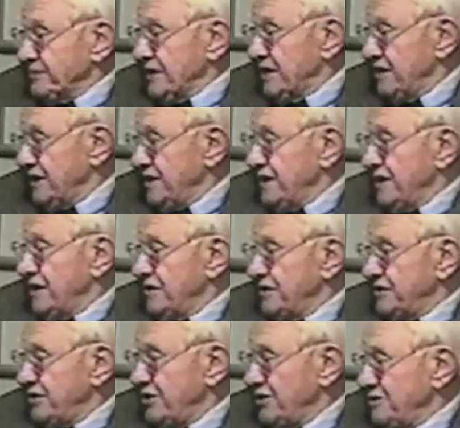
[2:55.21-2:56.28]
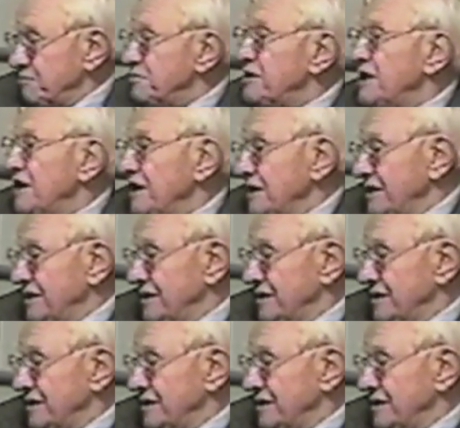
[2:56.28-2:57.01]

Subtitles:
in the air, it turned pink.